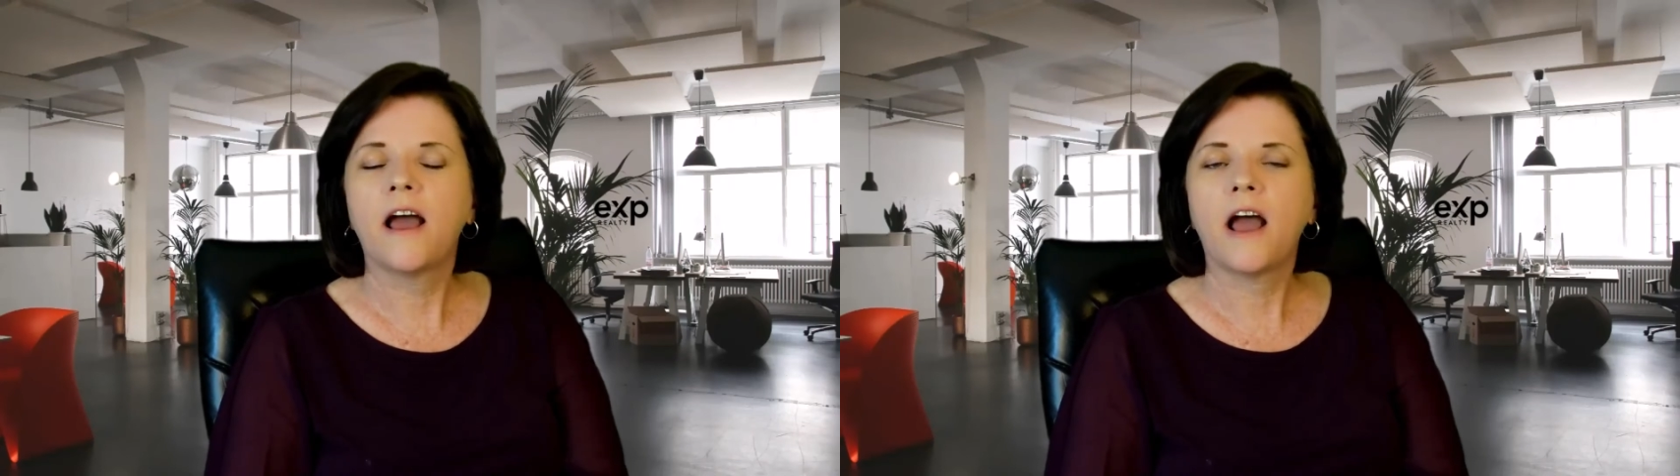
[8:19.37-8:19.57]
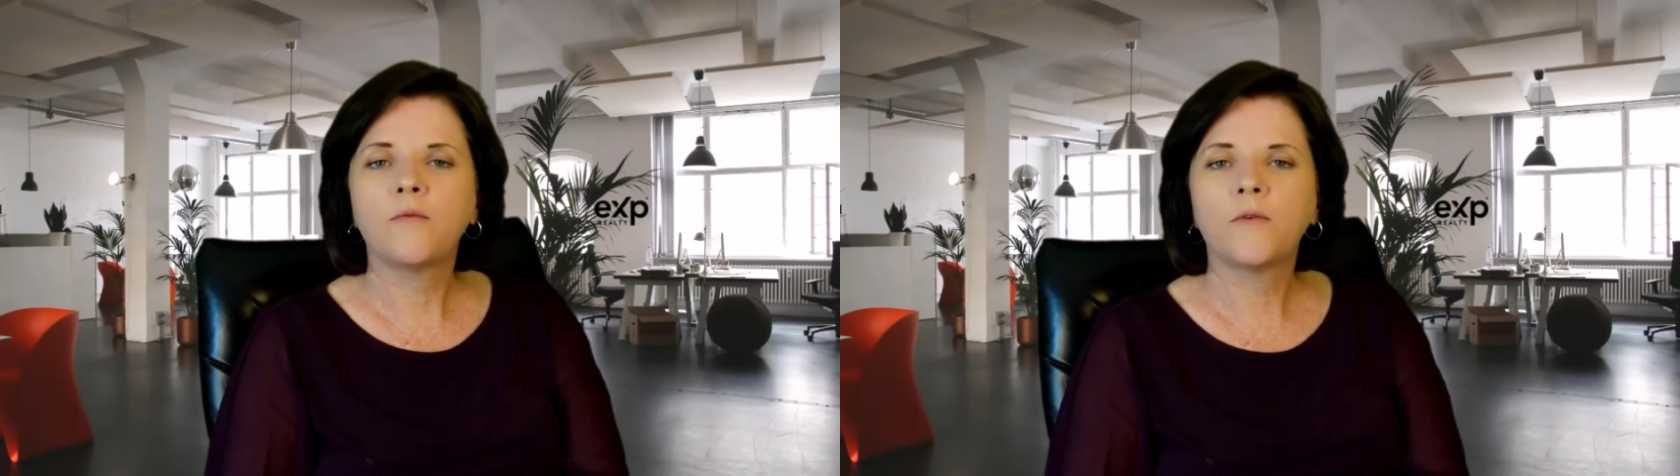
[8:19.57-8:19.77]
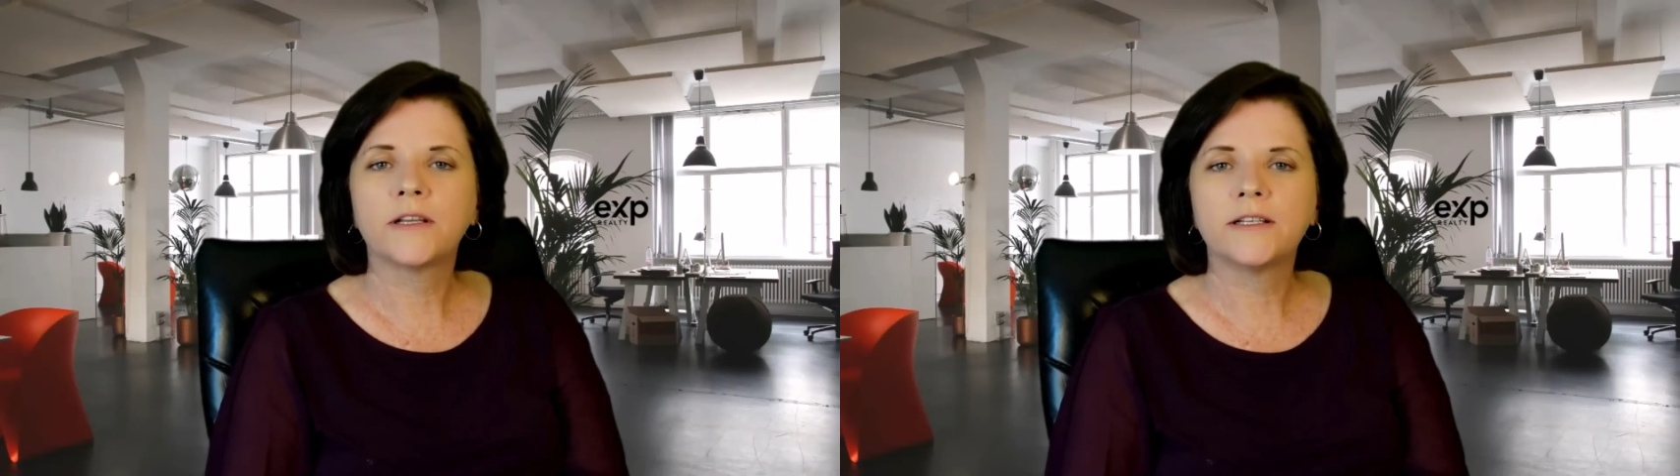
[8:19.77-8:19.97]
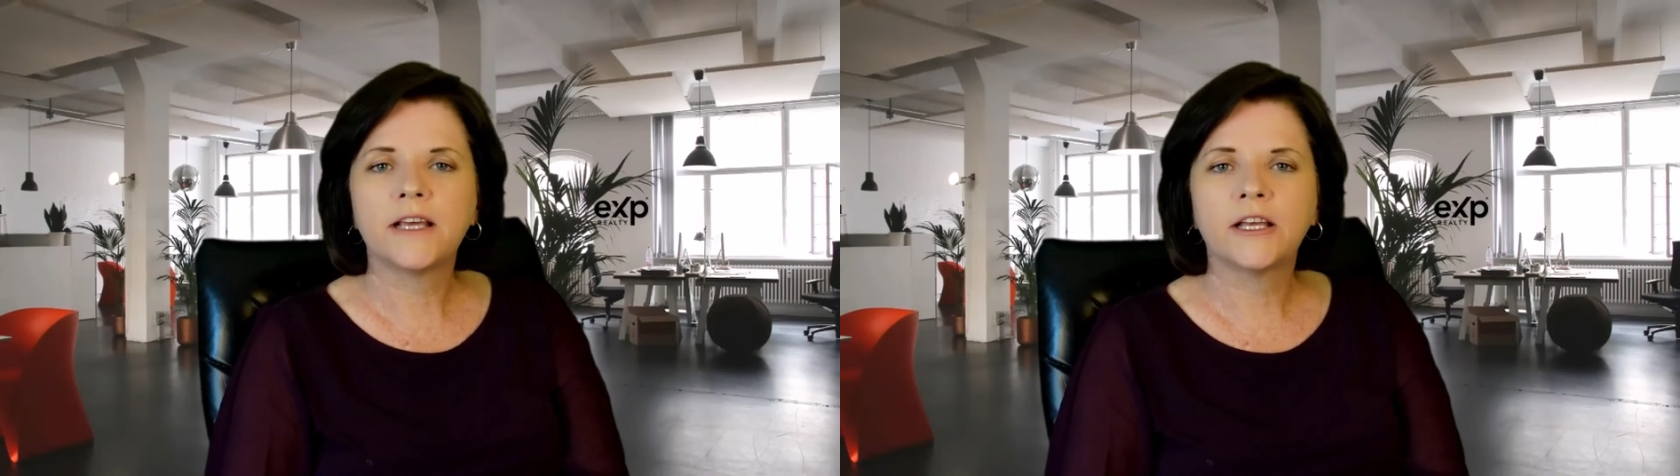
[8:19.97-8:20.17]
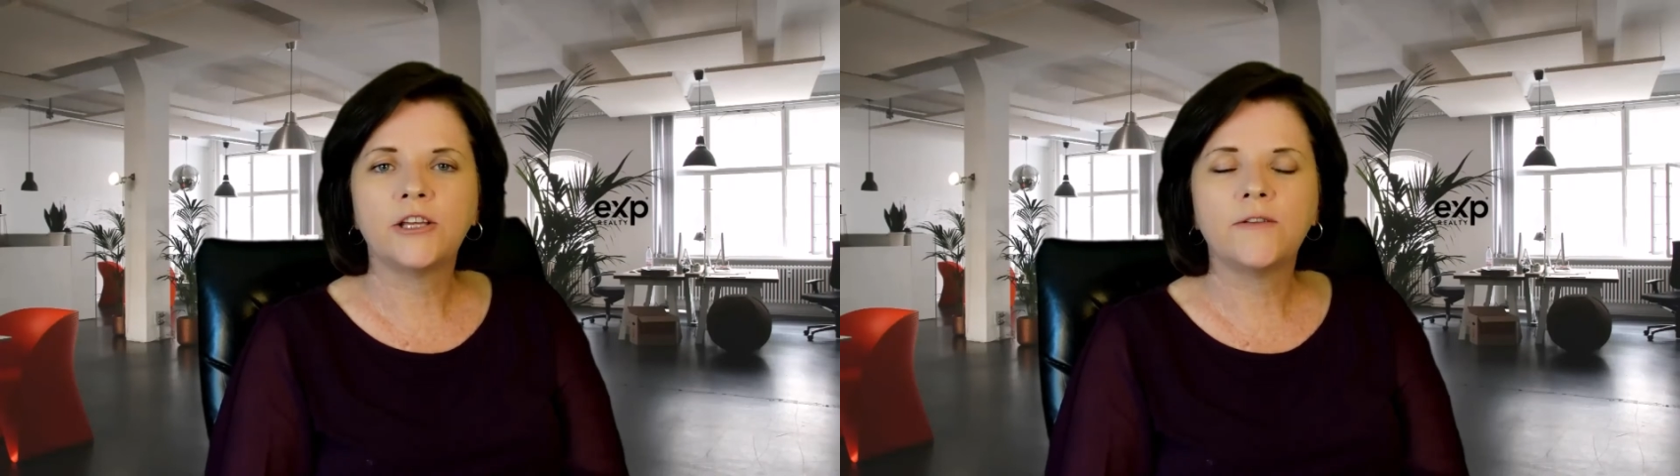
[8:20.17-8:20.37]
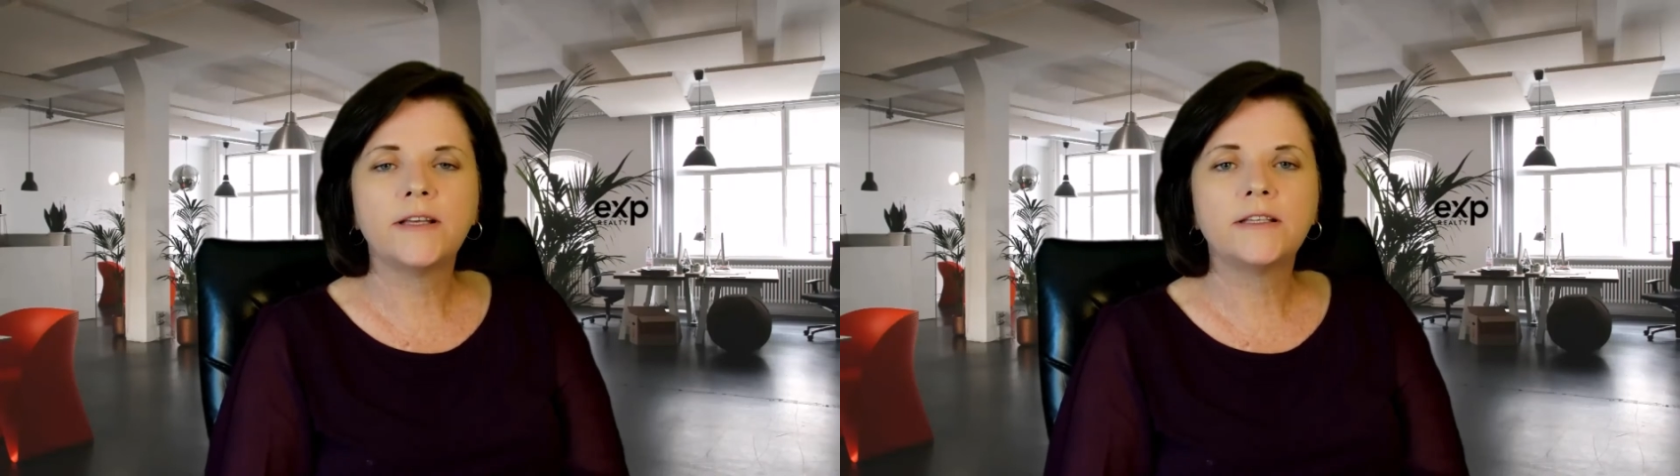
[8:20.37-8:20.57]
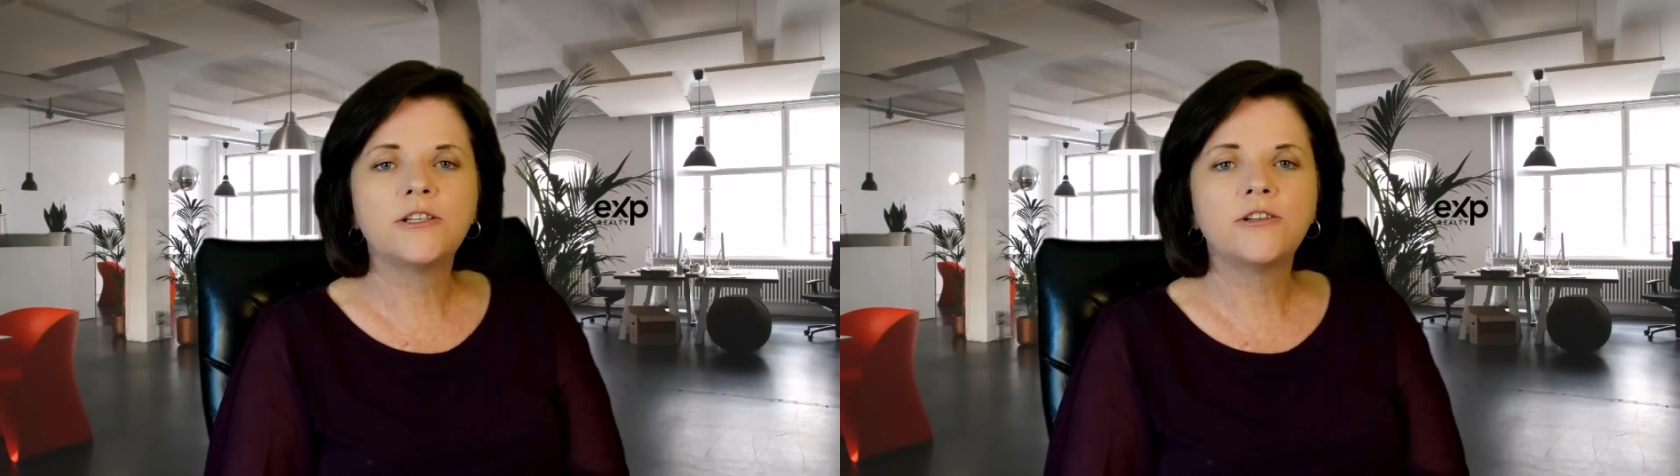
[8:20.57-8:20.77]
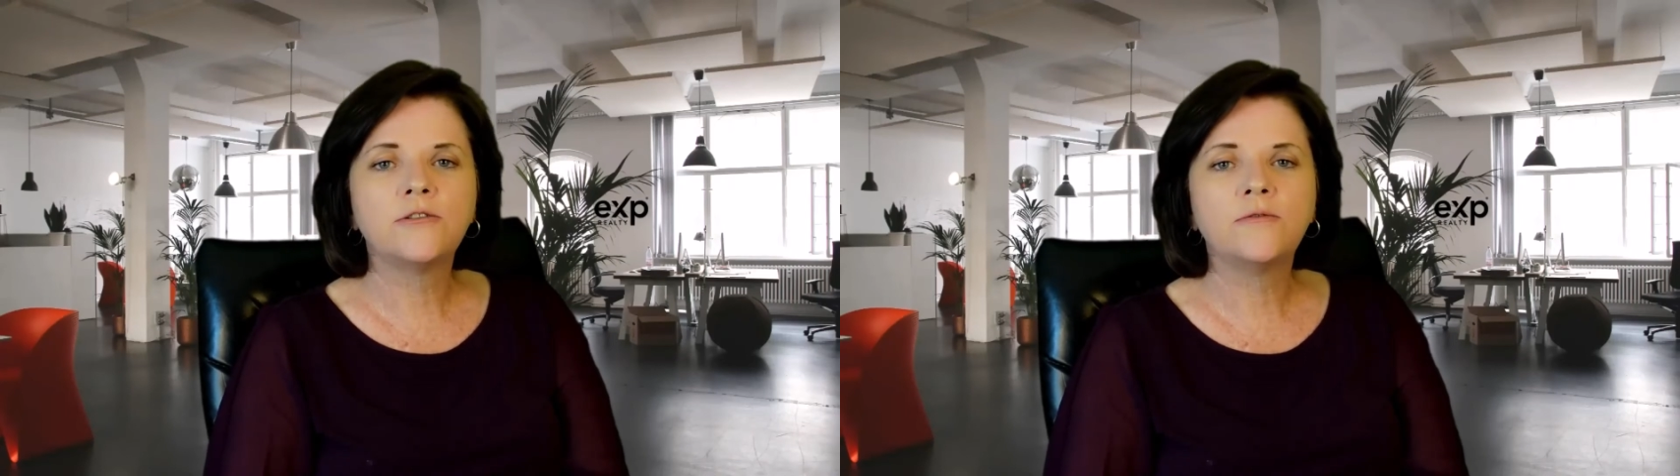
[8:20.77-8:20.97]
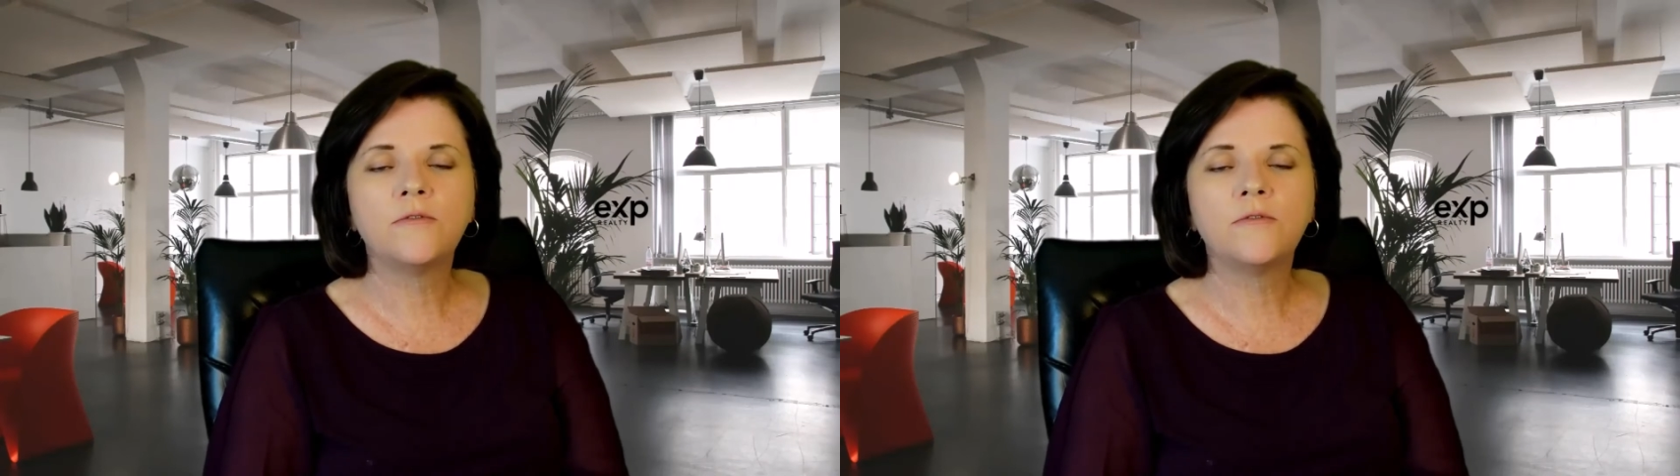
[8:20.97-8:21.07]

I want to tell you is to